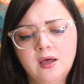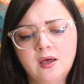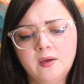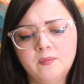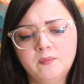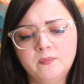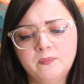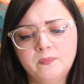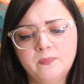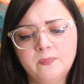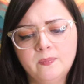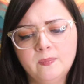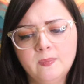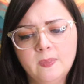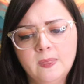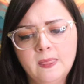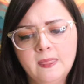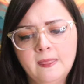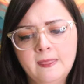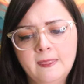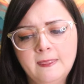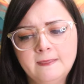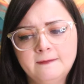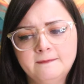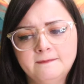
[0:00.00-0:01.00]
um
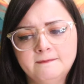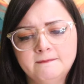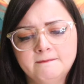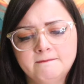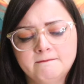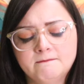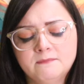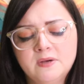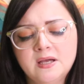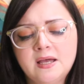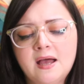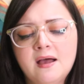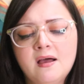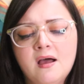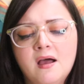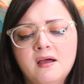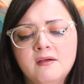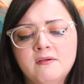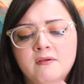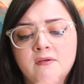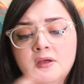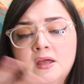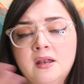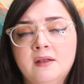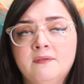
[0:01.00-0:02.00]
like I,
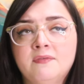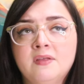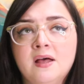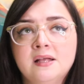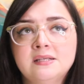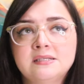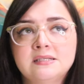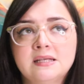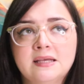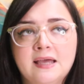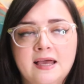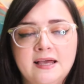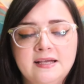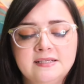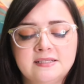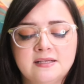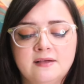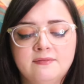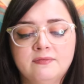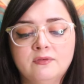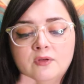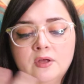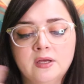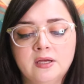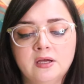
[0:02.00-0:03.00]
I and if that's the case
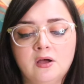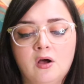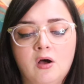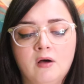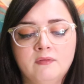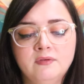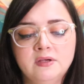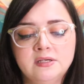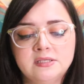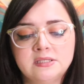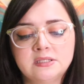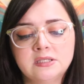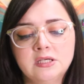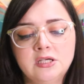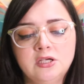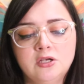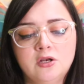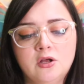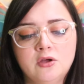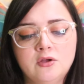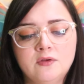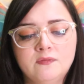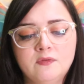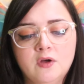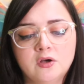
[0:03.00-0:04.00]
i feel like obviously
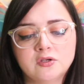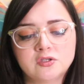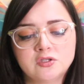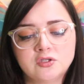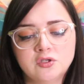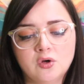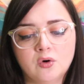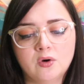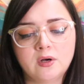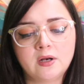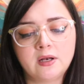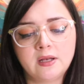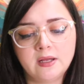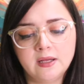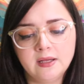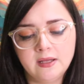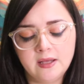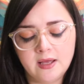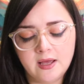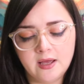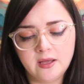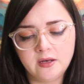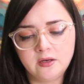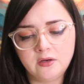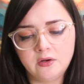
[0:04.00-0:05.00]
you know you've not started it
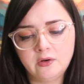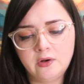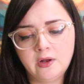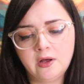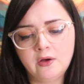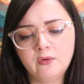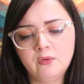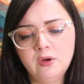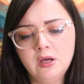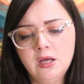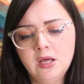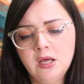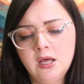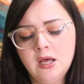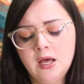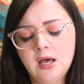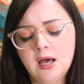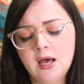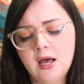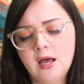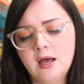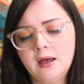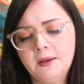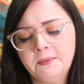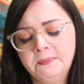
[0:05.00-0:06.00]
yet you know
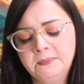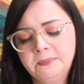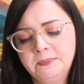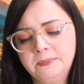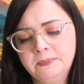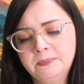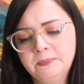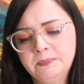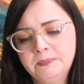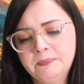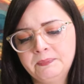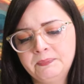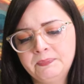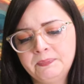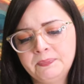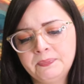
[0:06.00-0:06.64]
um